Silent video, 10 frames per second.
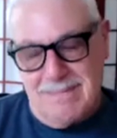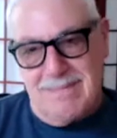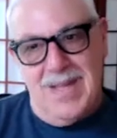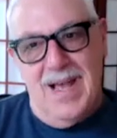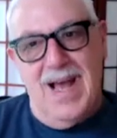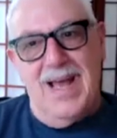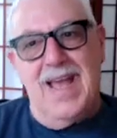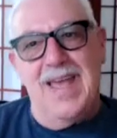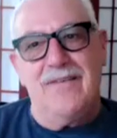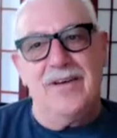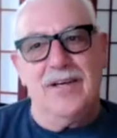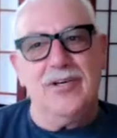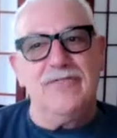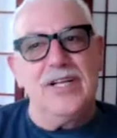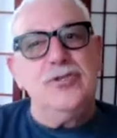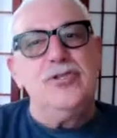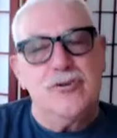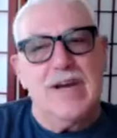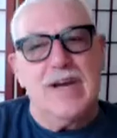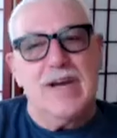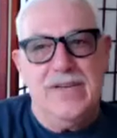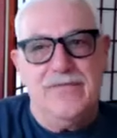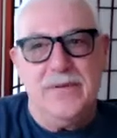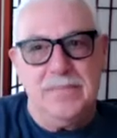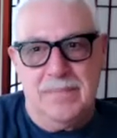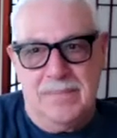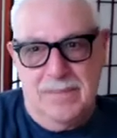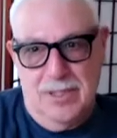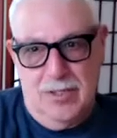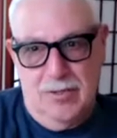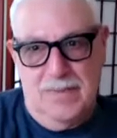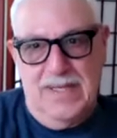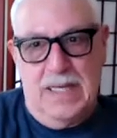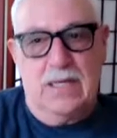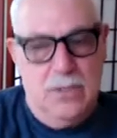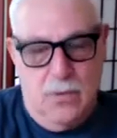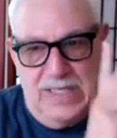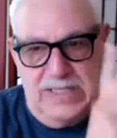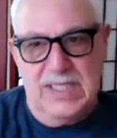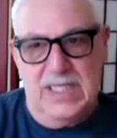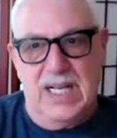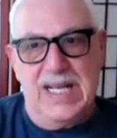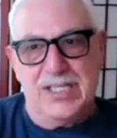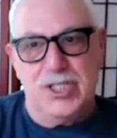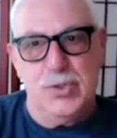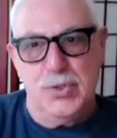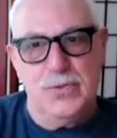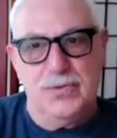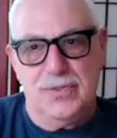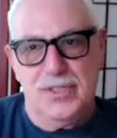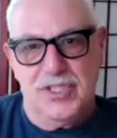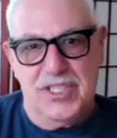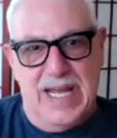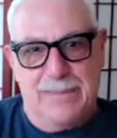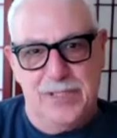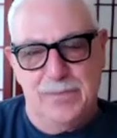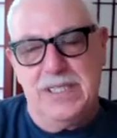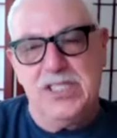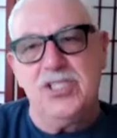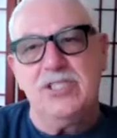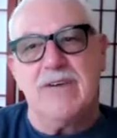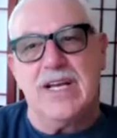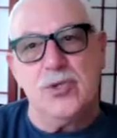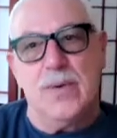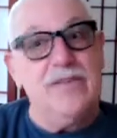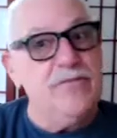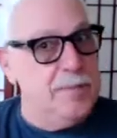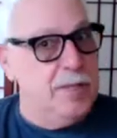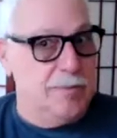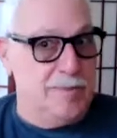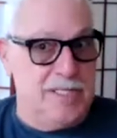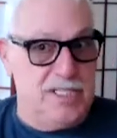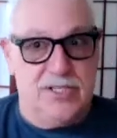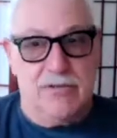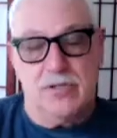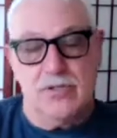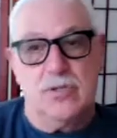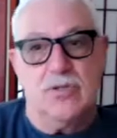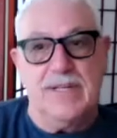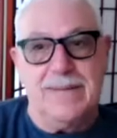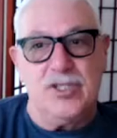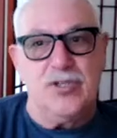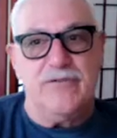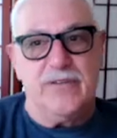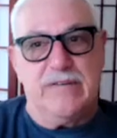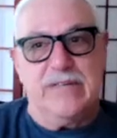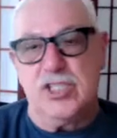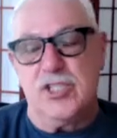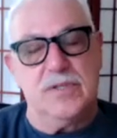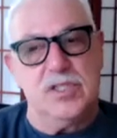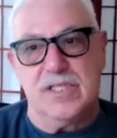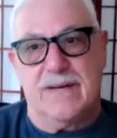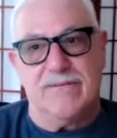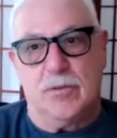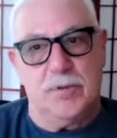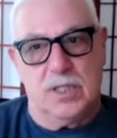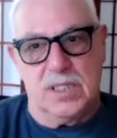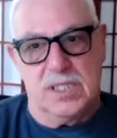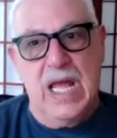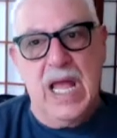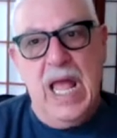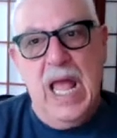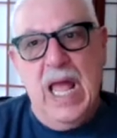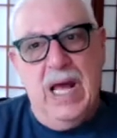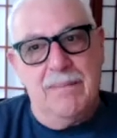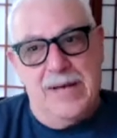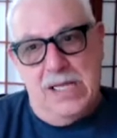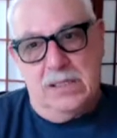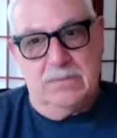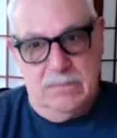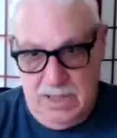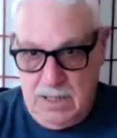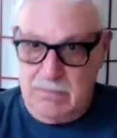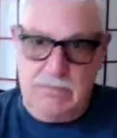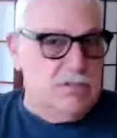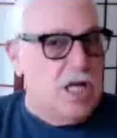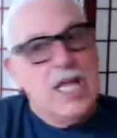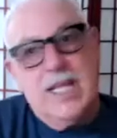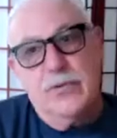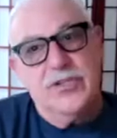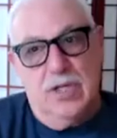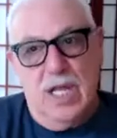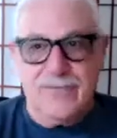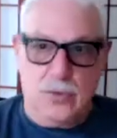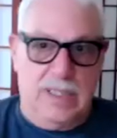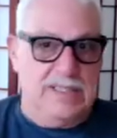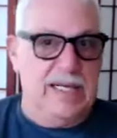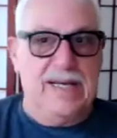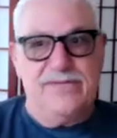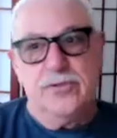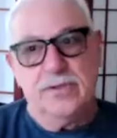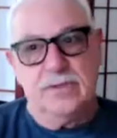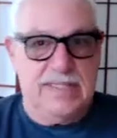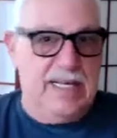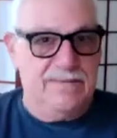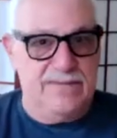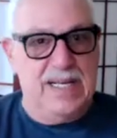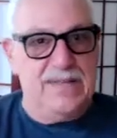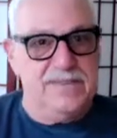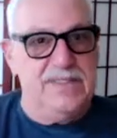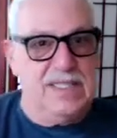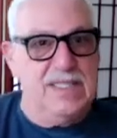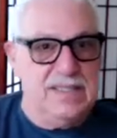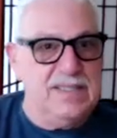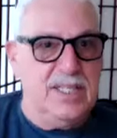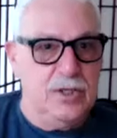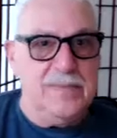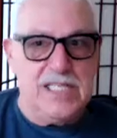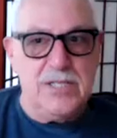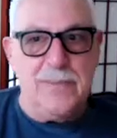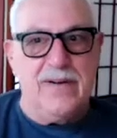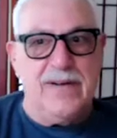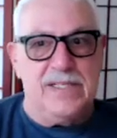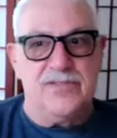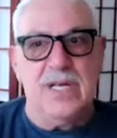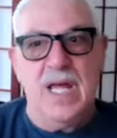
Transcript: I have a good friend who's graduating from, and I'll go on to the last two steps, but she's graduating from the Urban Ministerial School. Her name is Sue Friedrich. She wrote several books about, talking with your loved one after they've left the human experience.